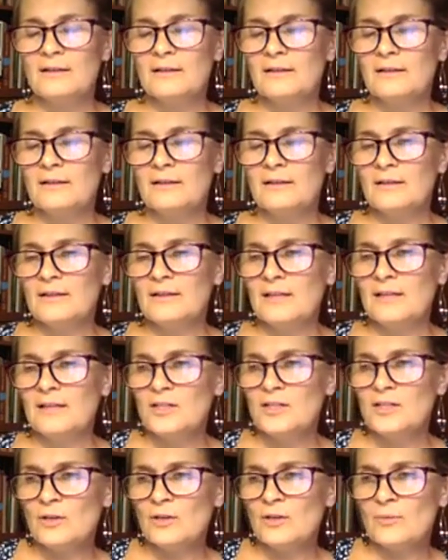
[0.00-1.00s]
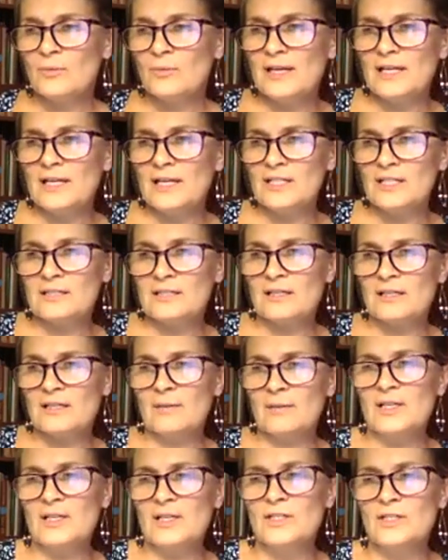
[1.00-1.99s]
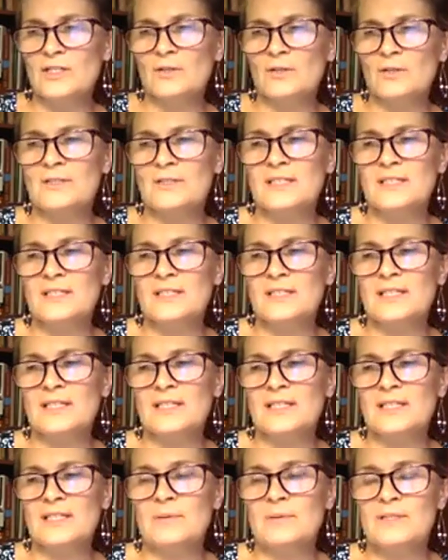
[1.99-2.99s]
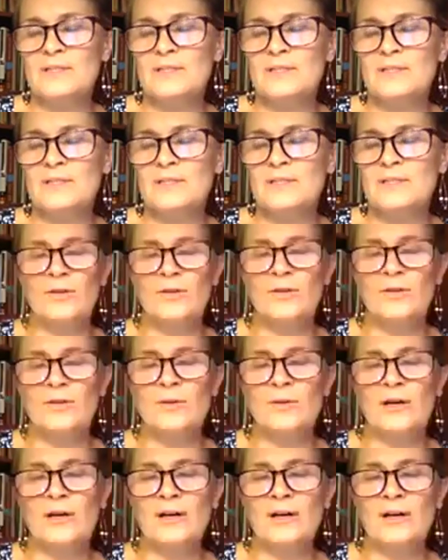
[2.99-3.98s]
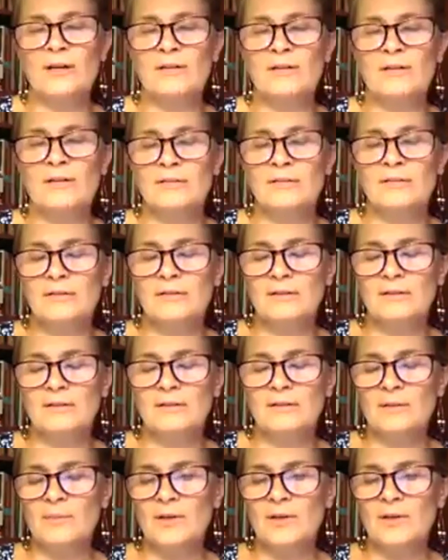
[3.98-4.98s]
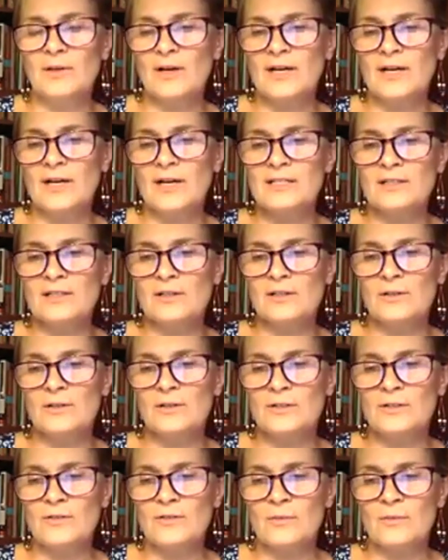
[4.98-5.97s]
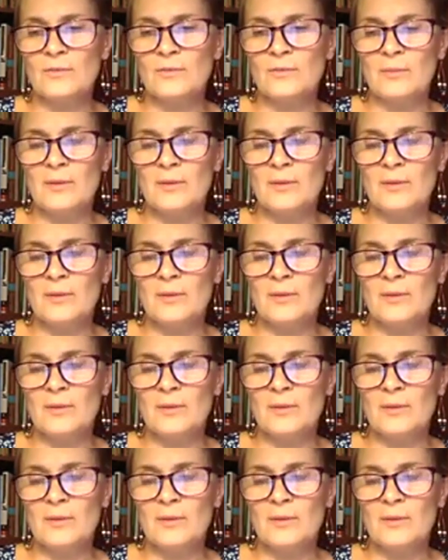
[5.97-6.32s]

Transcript: And then as you're ready, just coming to a seated position wherever you are. Keeping your eyes closed for a moment